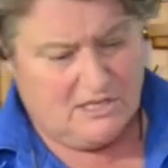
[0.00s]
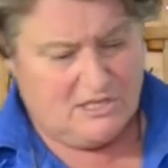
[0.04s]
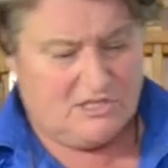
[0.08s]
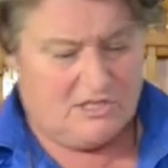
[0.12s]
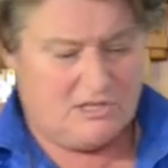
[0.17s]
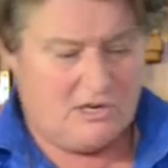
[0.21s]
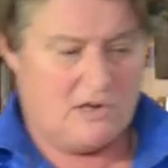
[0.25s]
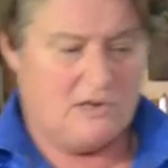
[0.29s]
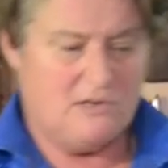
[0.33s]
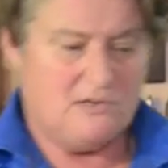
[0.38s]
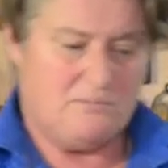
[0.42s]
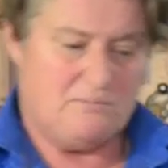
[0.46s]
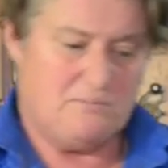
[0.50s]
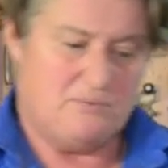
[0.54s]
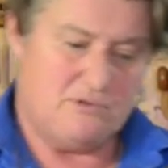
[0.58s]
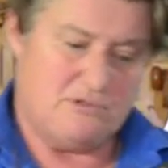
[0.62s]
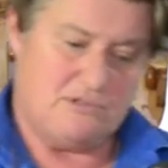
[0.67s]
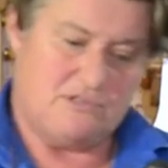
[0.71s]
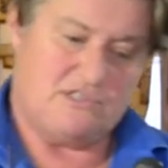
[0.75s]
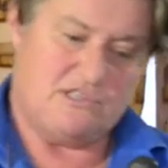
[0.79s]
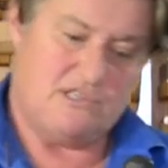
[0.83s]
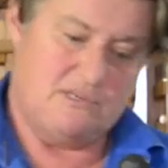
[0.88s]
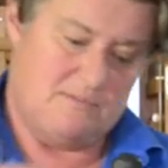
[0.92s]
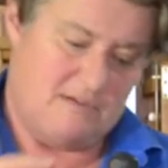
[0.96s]
Don't
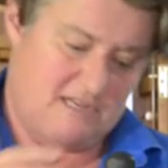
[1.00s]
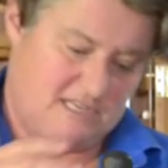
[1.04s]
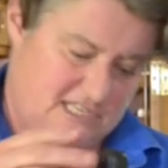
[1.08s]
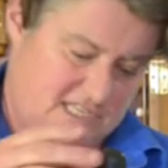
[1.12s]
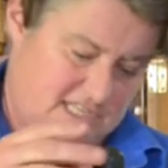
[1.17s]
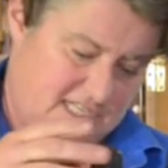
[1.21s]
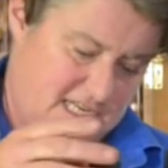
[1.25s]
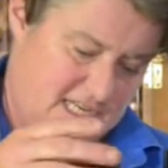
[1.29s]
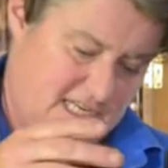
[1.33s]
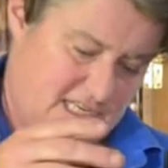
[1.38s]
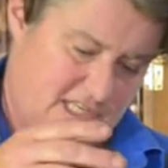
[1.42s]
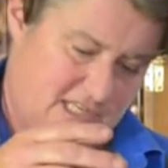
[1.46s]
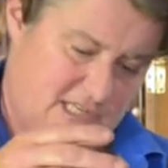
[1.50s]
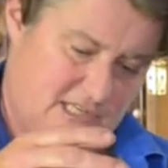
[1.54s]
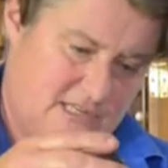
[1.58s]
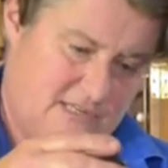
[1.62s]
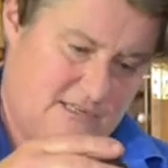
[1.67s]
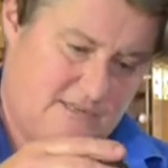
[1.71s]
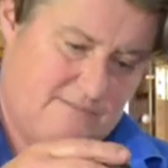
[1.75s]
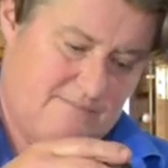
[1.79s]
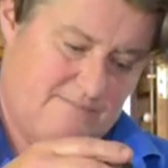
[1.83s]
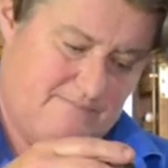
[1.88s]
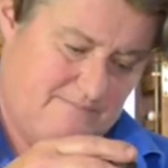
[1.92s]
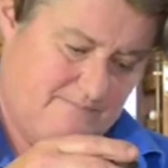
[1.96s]
put too much tension
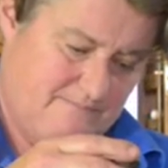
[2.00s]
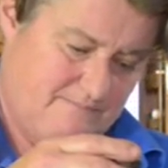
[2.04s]
on.